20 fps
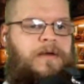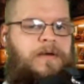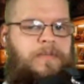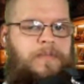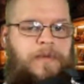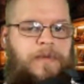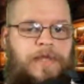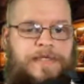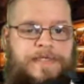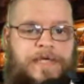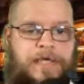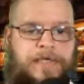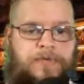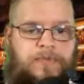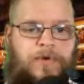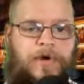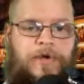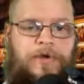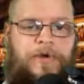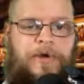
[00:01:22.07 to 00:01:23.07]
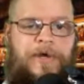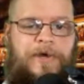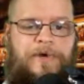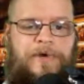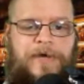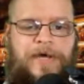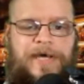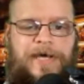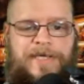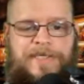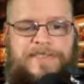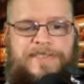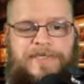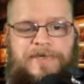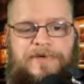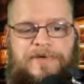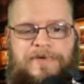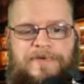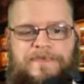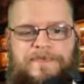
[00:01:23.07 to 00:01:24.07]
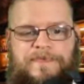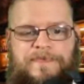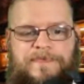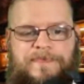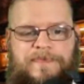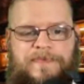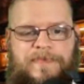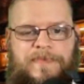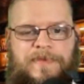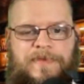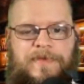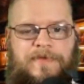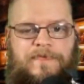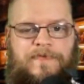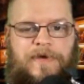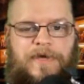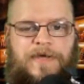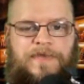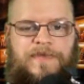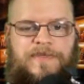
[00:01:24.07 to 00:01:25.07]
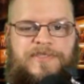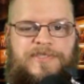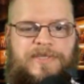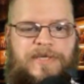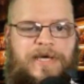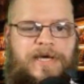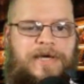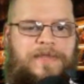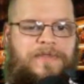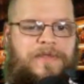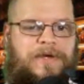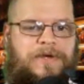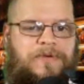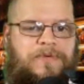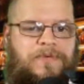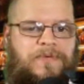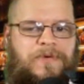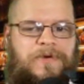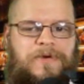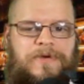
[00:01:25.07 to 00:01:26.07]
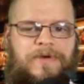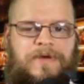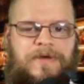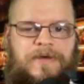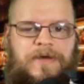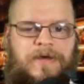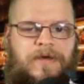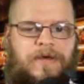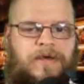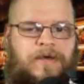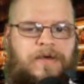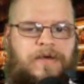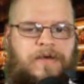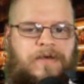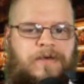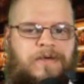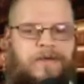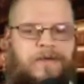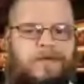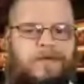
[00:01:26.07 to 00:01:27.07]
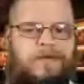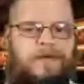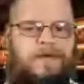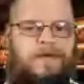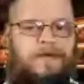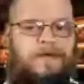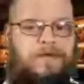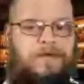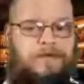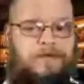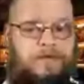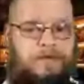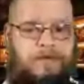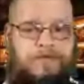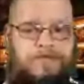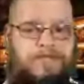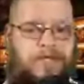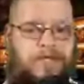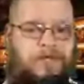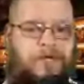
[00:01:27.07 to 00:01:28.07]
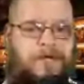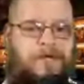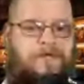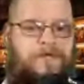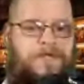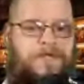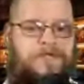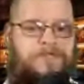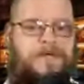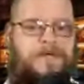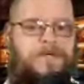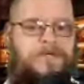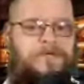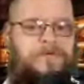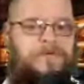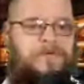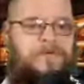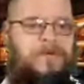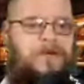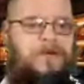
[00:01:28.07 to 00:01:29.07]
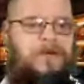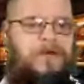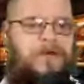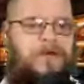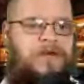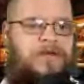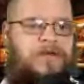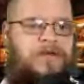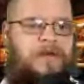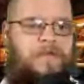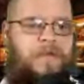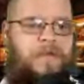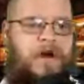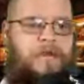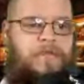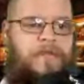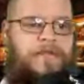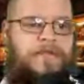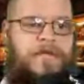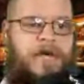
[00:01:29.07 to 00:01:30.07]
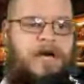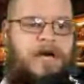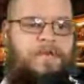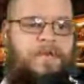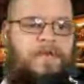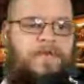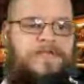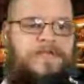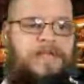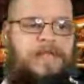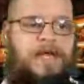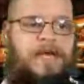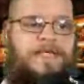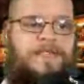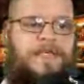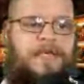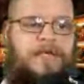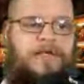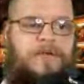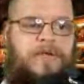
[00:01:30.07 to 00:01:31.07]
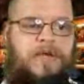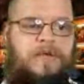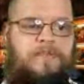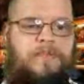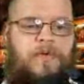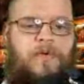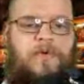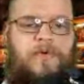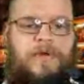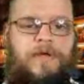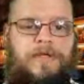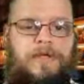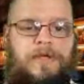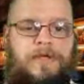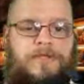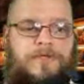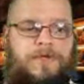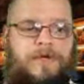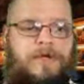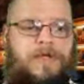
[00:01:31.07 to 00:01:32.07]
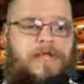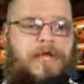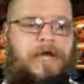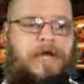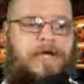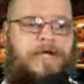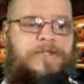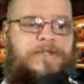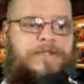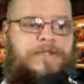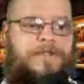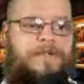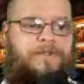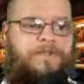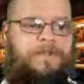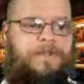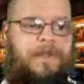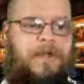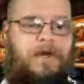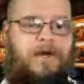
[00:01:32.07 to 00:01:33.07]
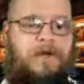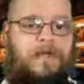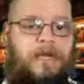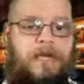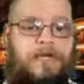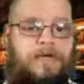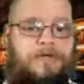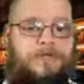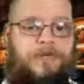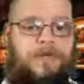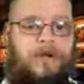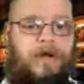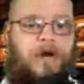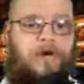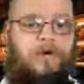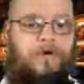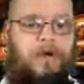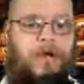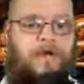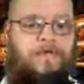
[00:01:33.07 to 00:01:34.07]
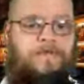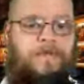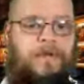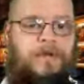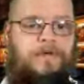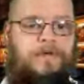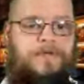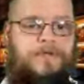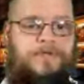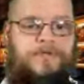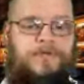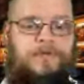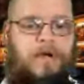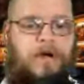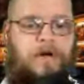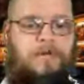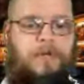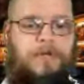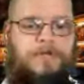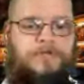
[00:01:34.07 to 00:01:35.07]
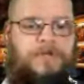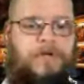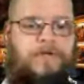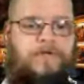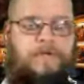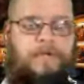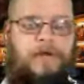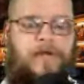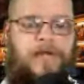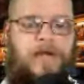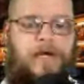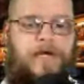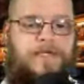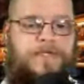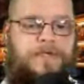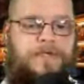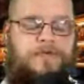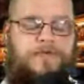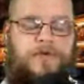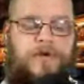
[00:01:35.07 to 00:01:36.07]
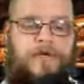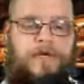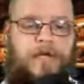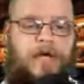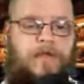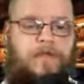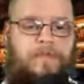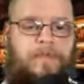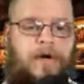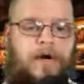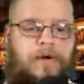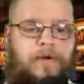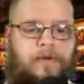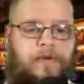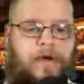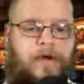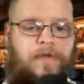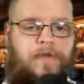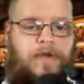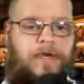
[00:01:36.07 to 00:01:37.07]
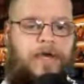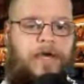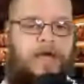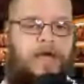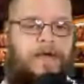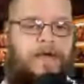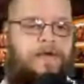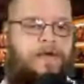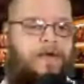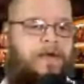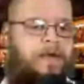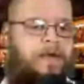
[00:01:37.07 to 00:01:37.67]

But let's get to why you're here, guys. If I get this slide thing to work, you can see it right here in this picture. Popping the top on this classic and pouring it into a glass, like you should all craft beers. It should all be drank from a glass. Don't drink it out of the bottle or out of the can.